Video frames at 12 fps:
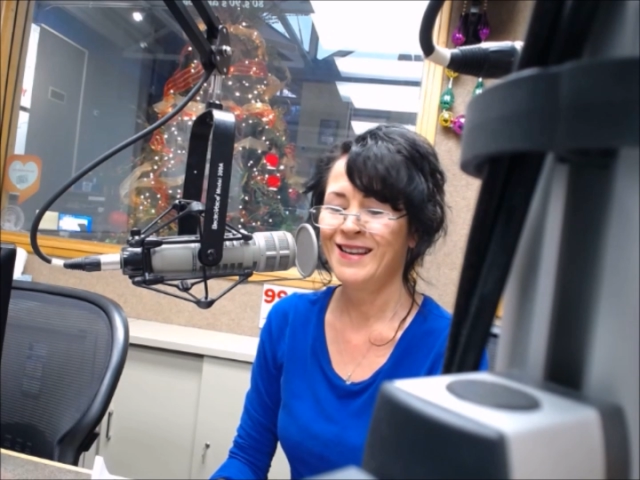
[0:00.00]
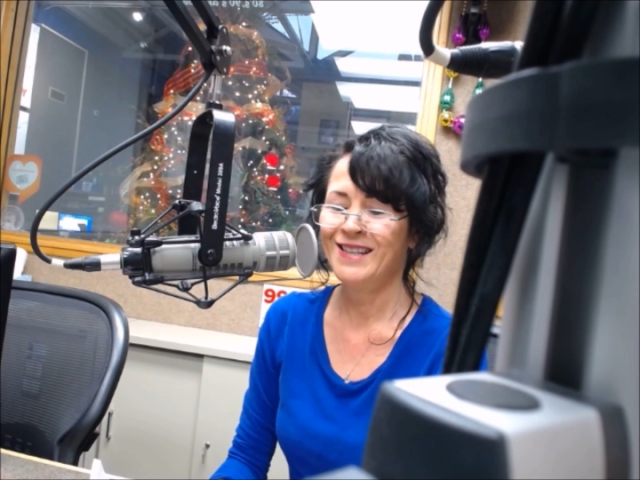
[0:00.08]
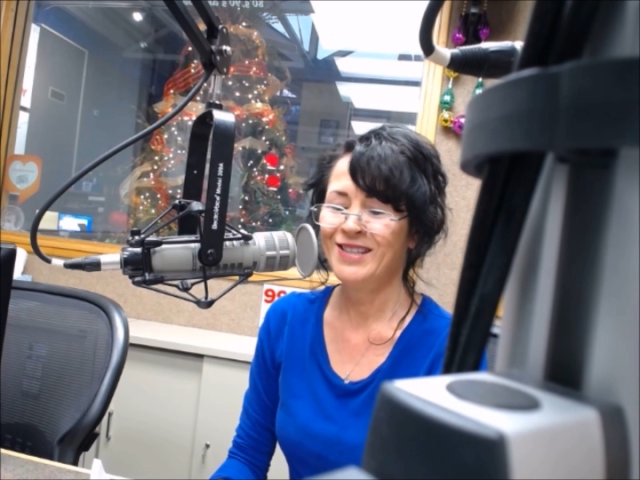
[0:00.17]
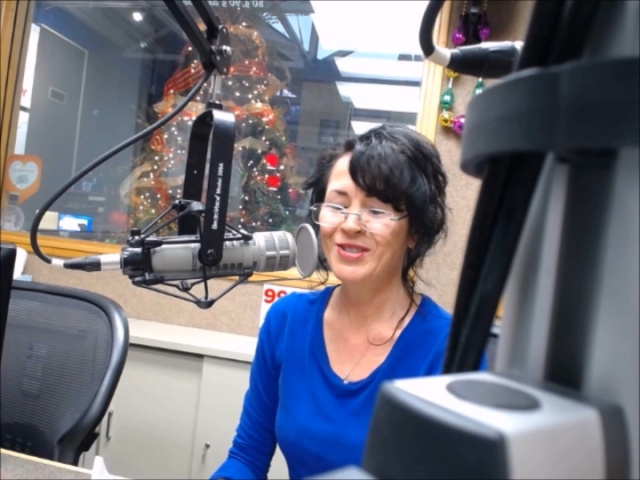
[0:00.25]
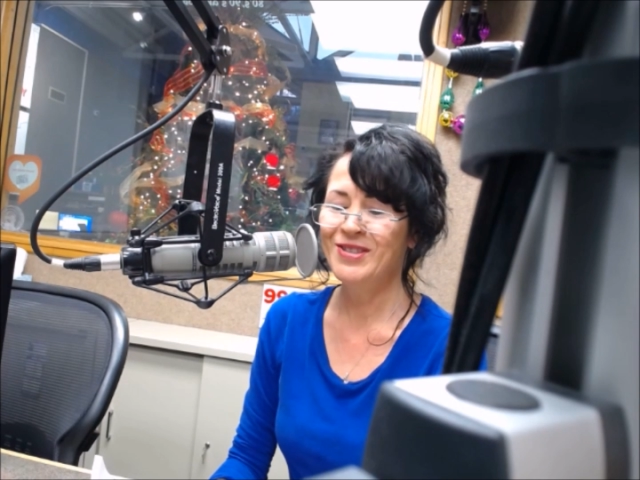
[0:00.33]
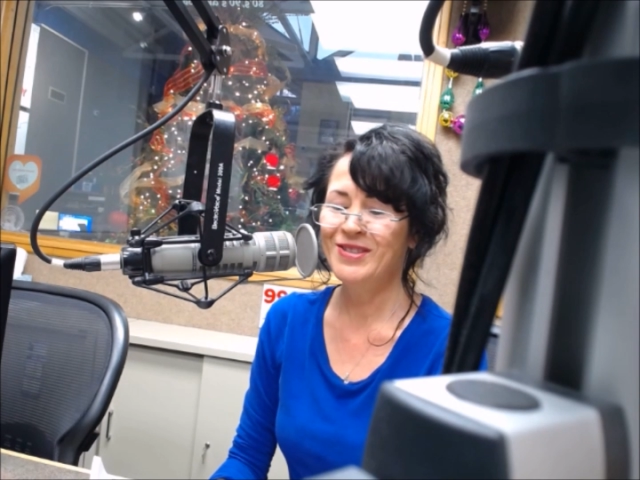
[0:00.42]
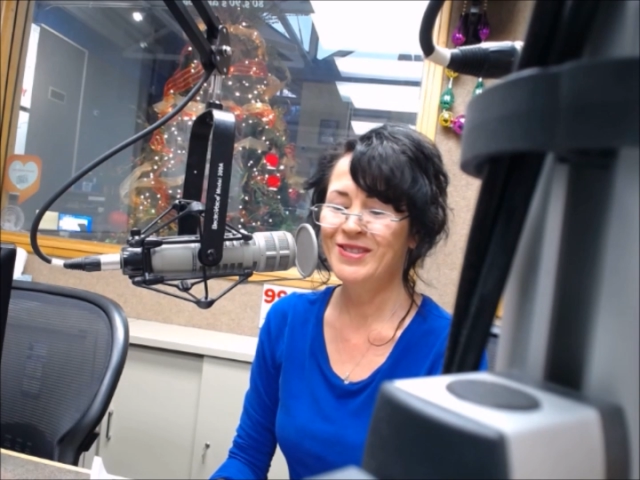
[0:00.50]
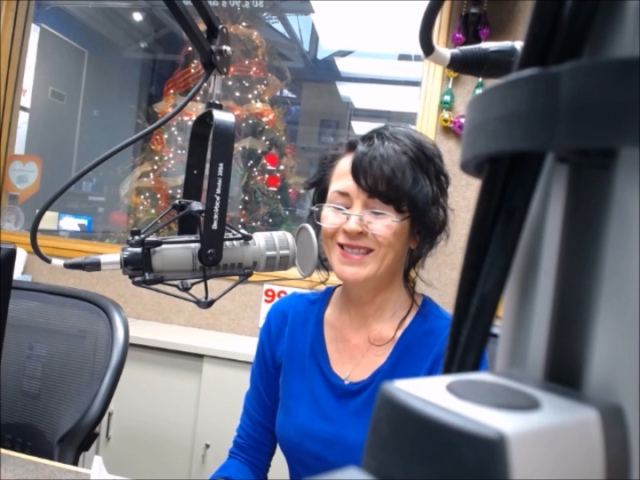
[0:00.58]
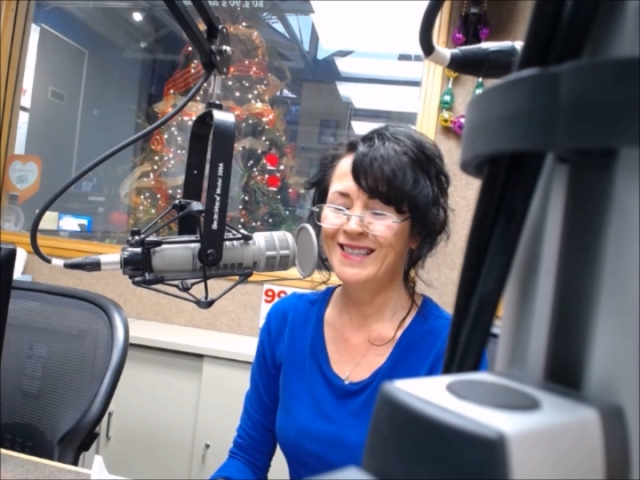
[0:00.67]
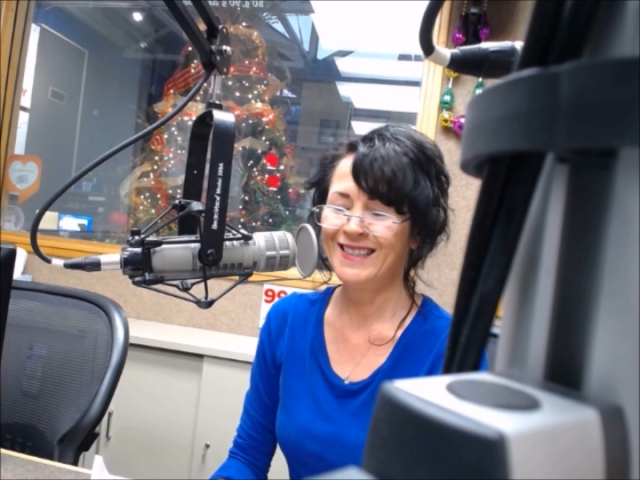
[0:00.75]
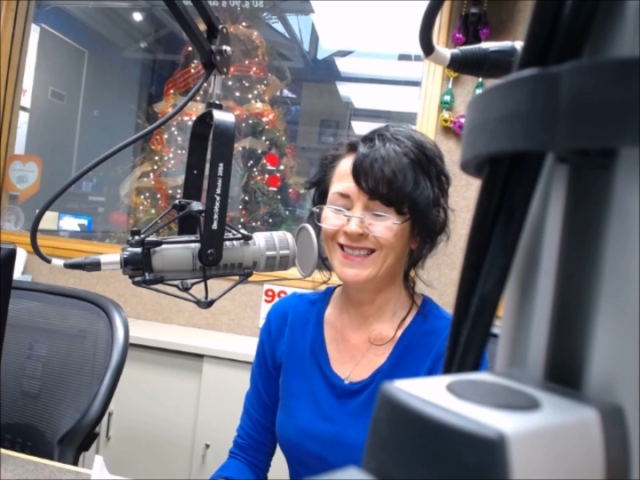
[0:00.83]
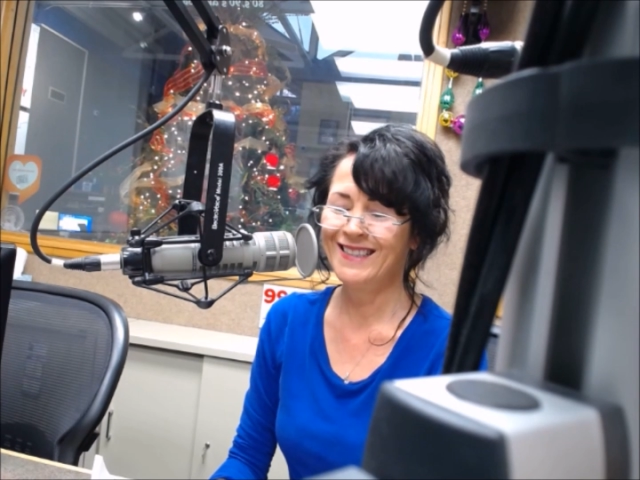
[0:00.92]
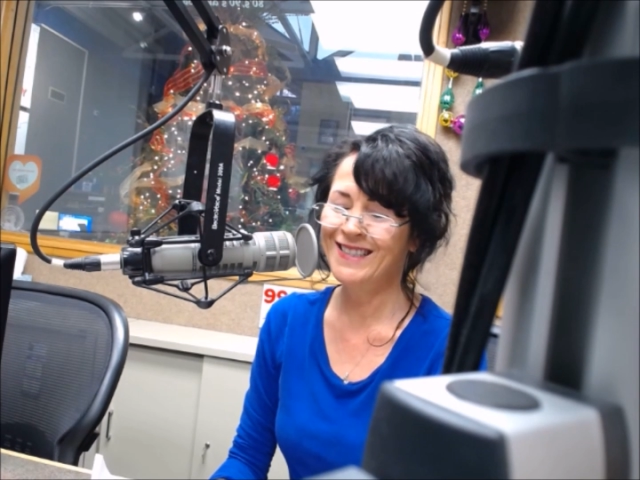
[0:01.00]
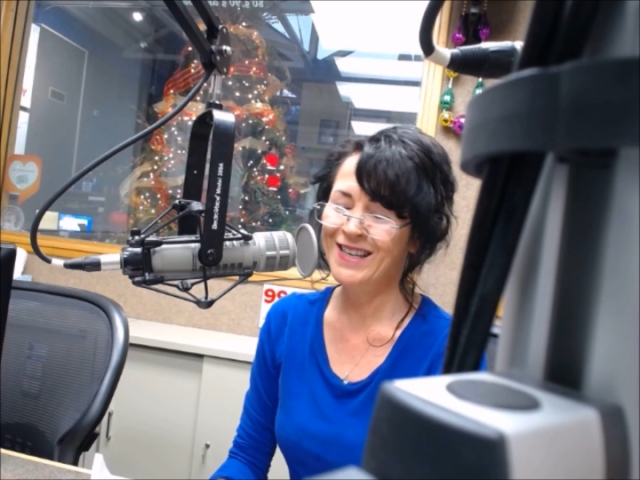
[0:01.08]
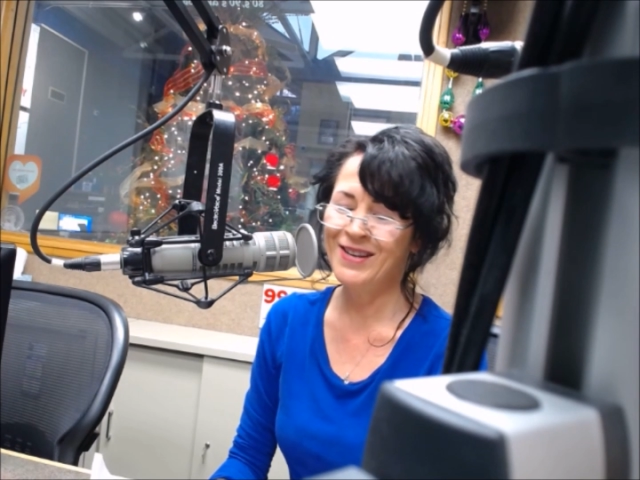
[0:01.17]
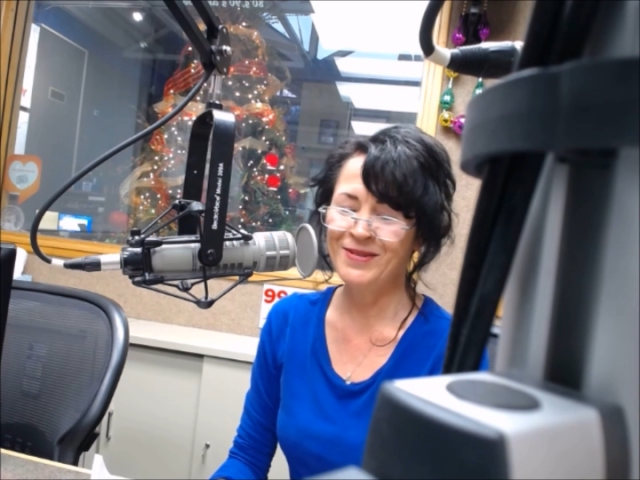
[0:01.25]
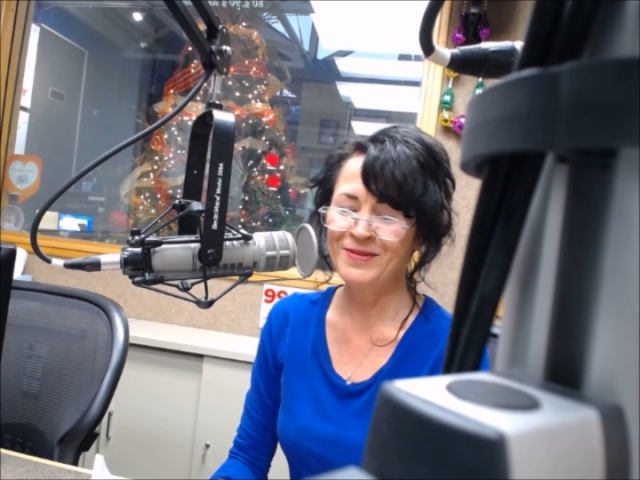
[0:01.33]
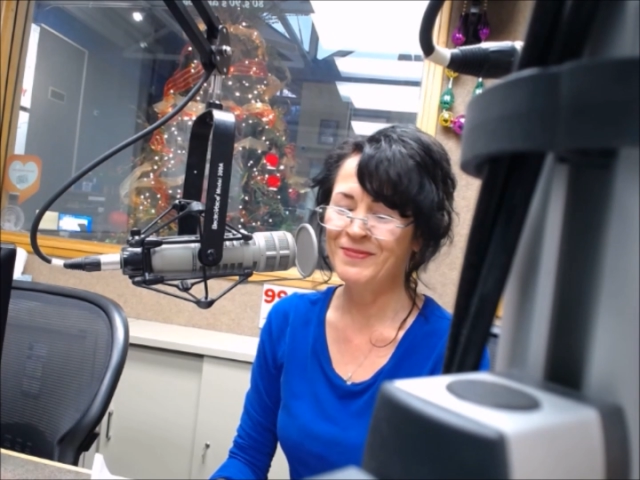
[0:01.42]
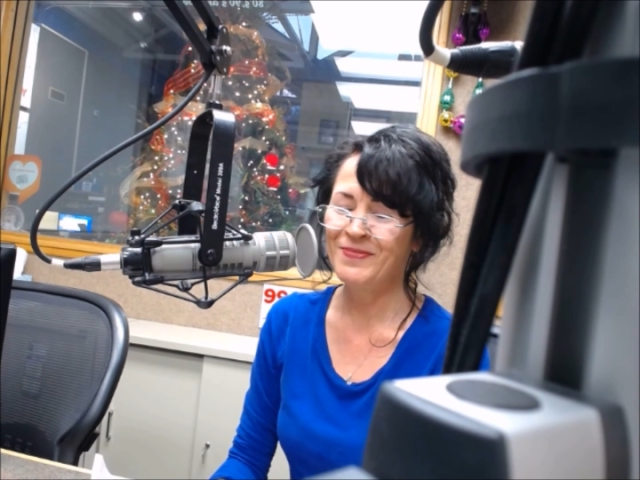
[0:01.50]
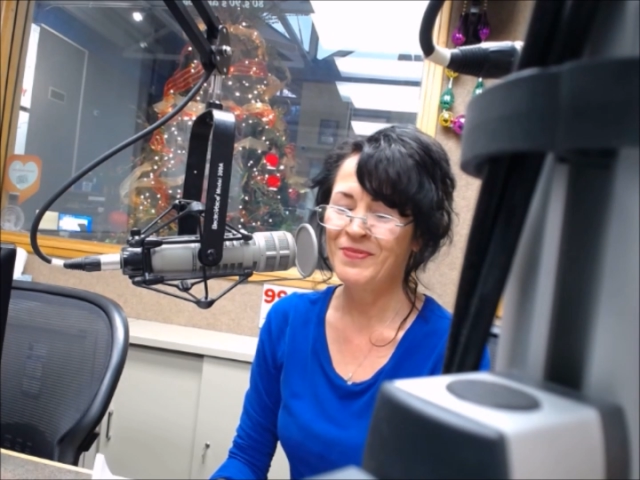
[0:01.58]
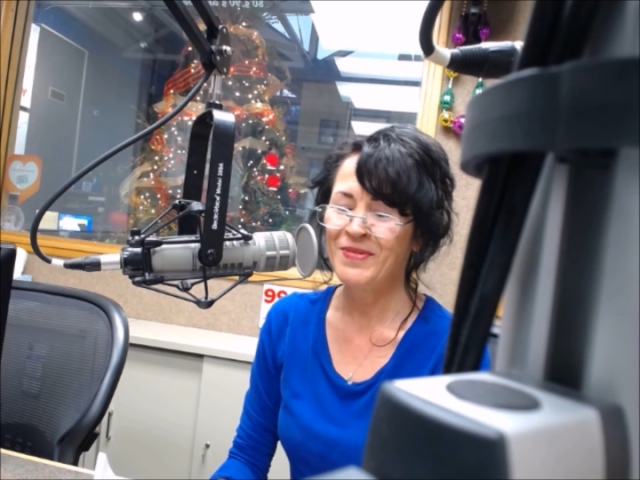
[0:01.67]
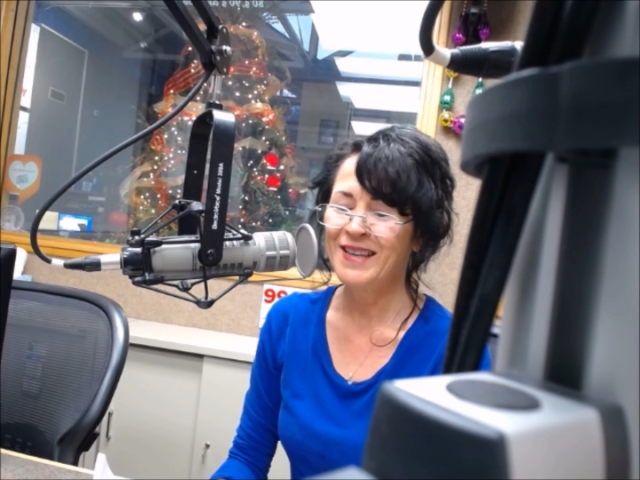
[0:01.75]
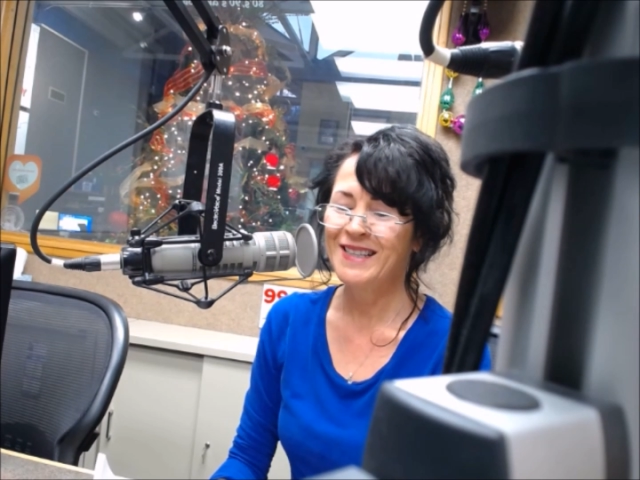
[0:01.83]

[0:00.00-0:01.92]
Oh, are you serious? No. Oh.